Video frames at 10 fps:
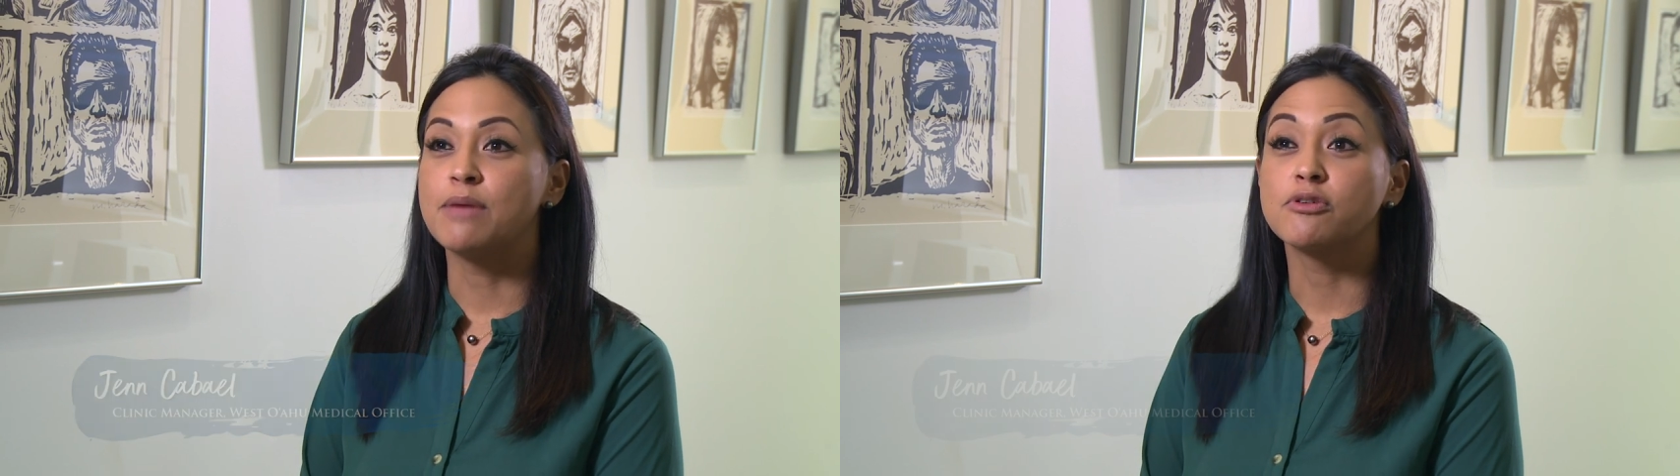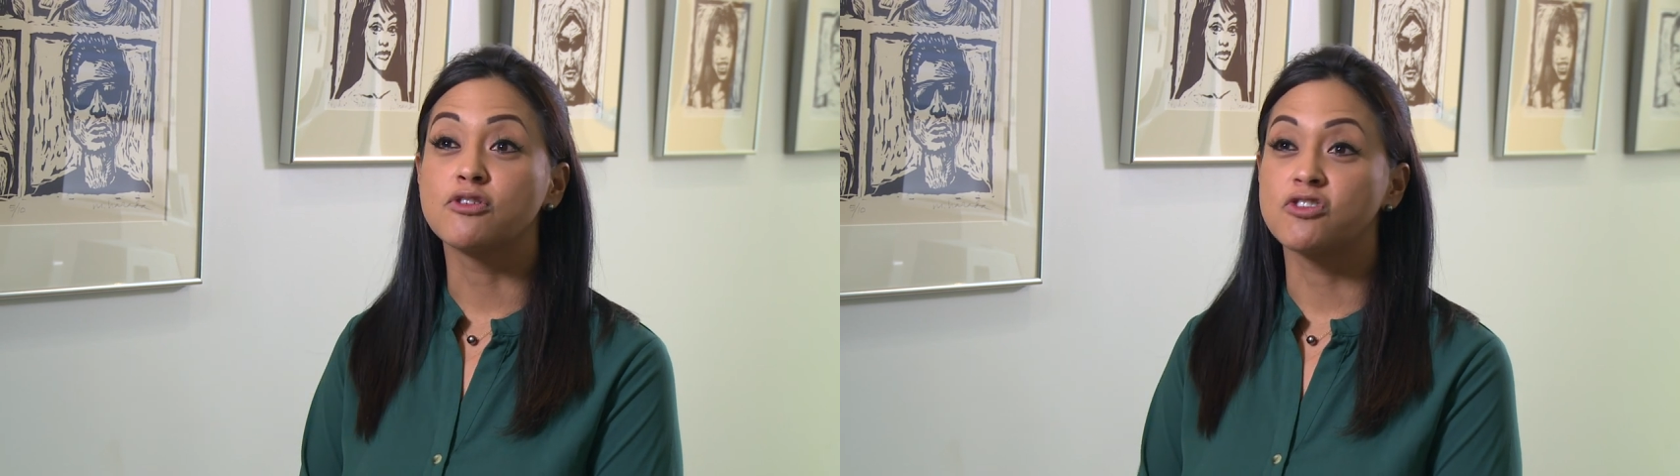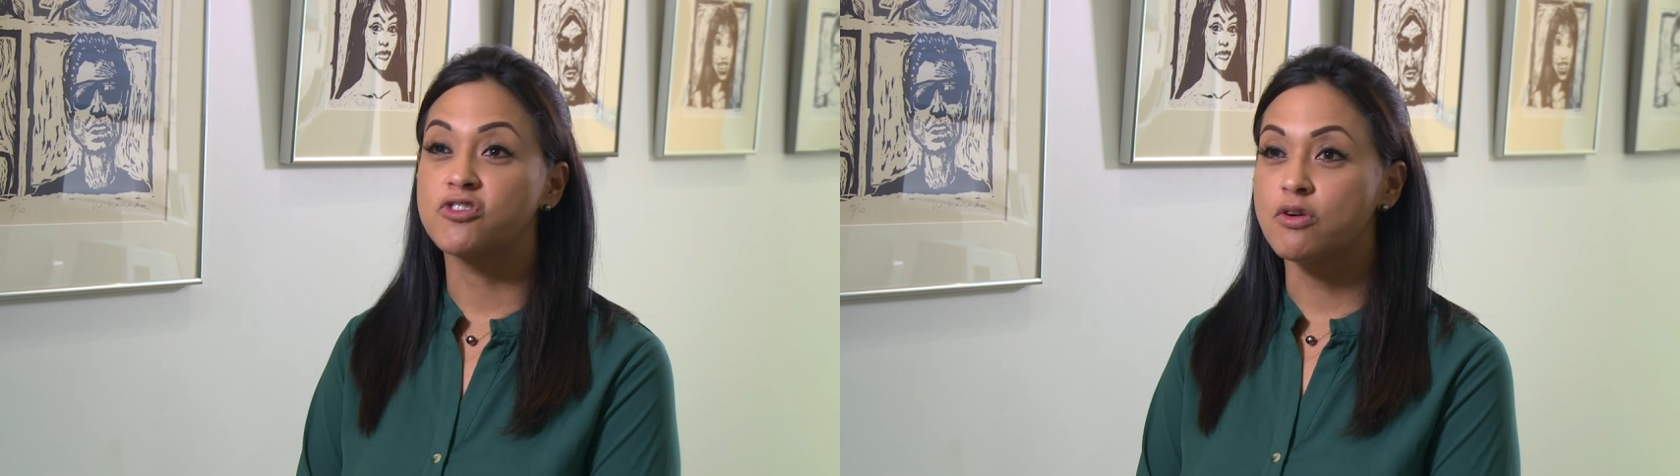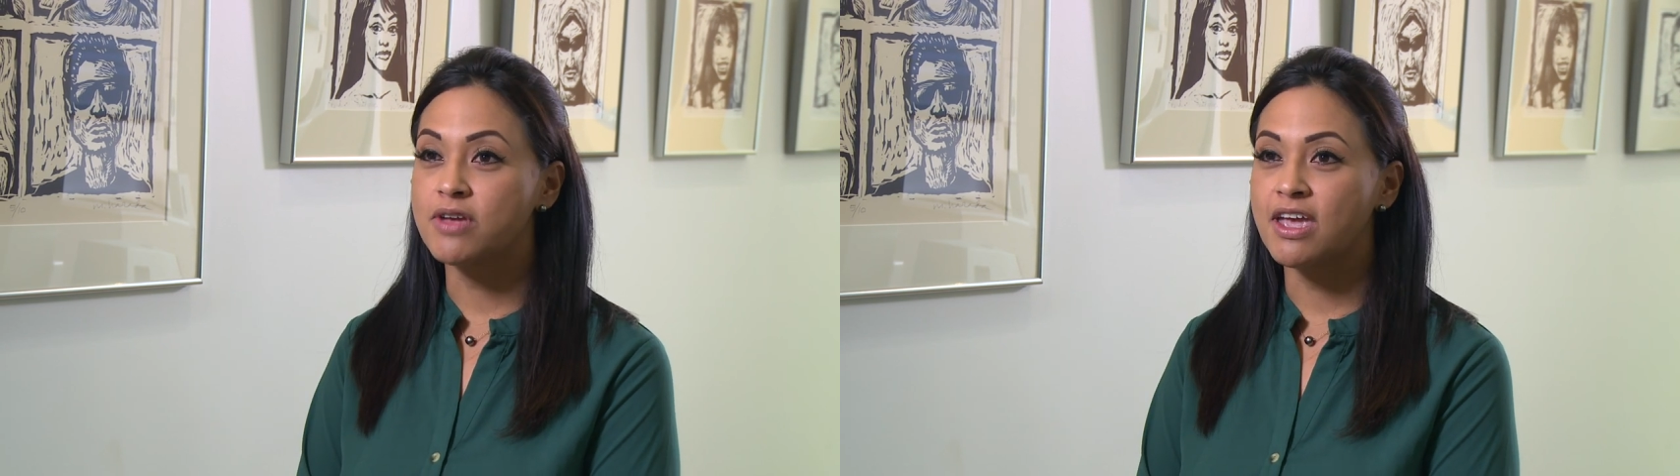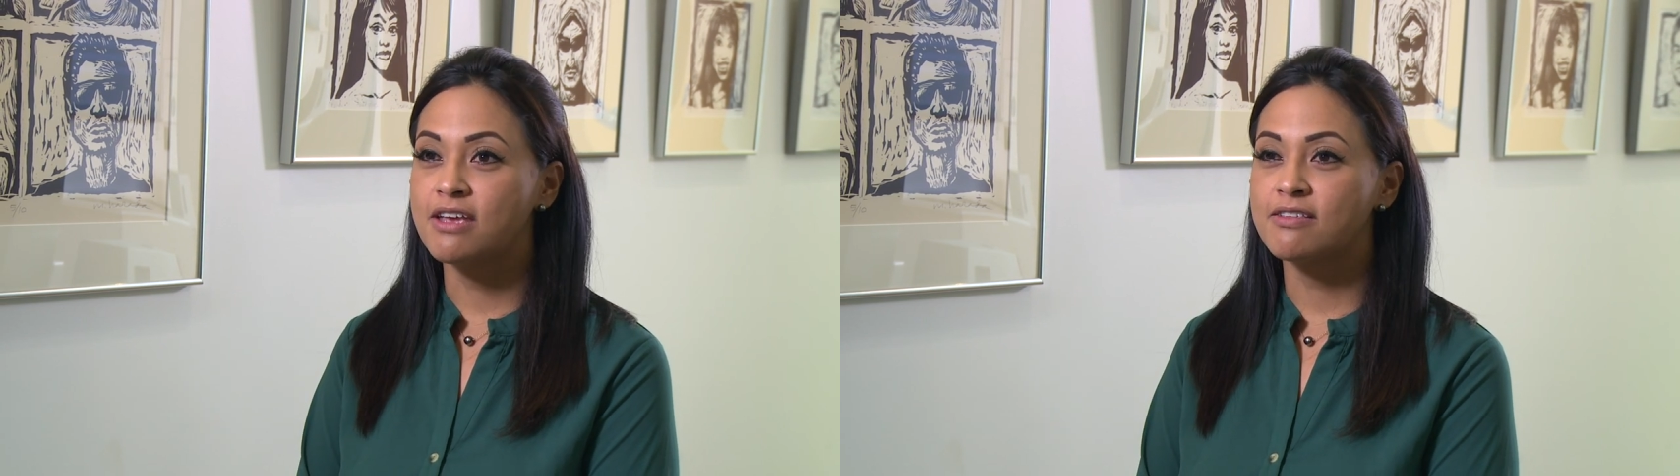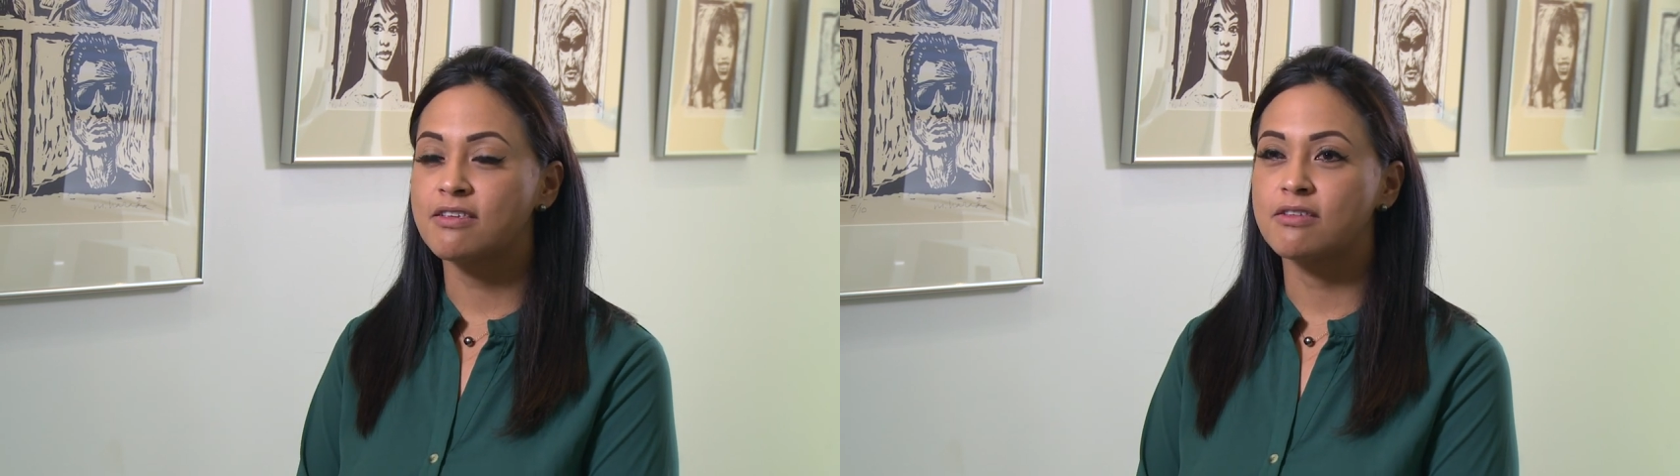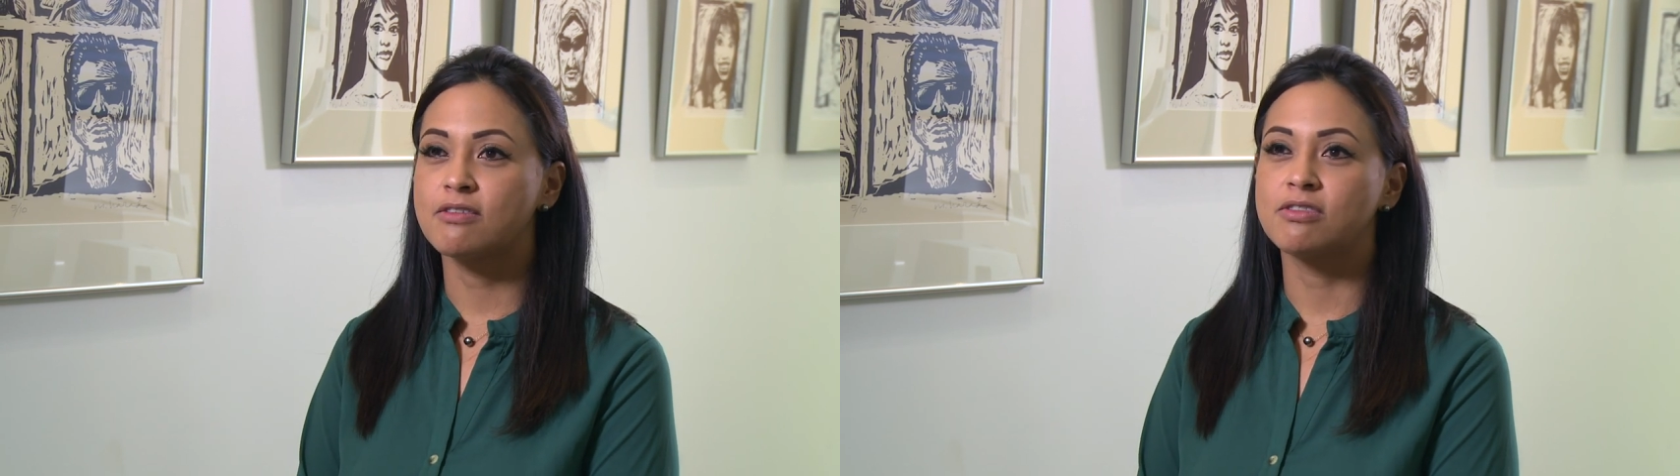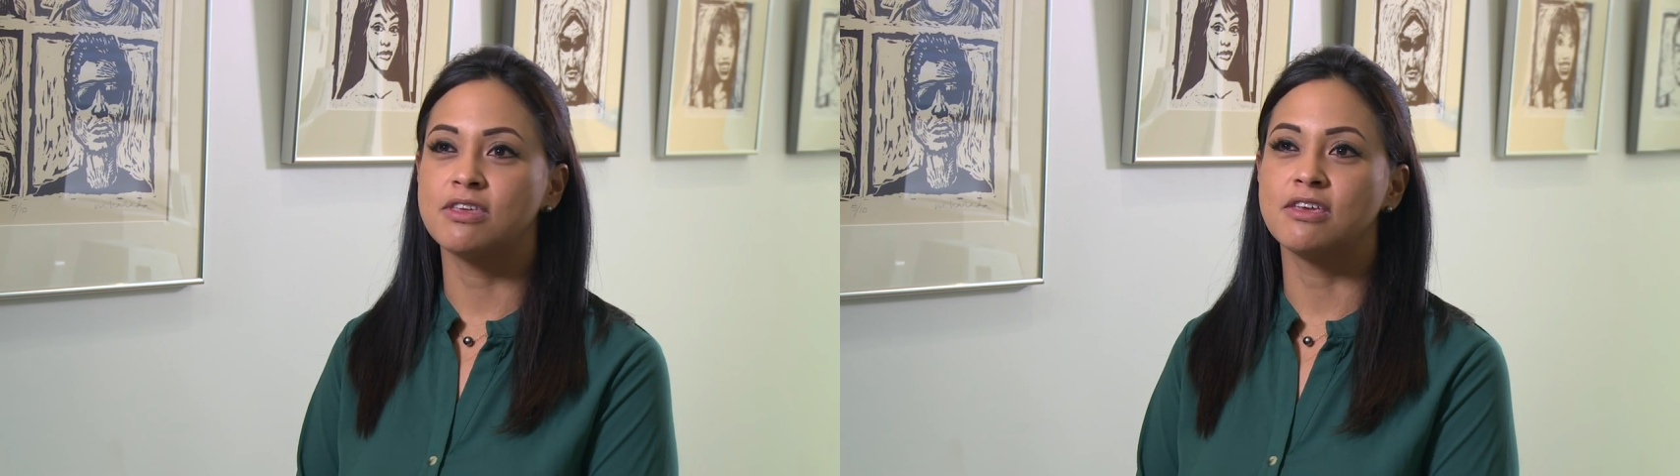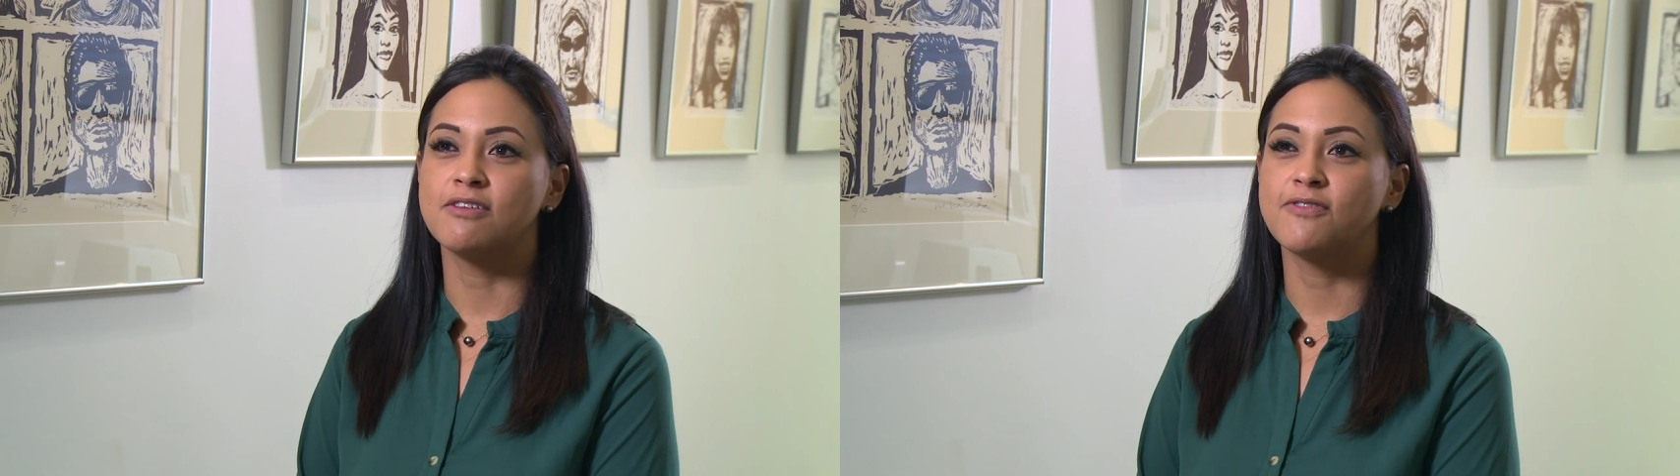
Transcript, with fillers: able to showcase the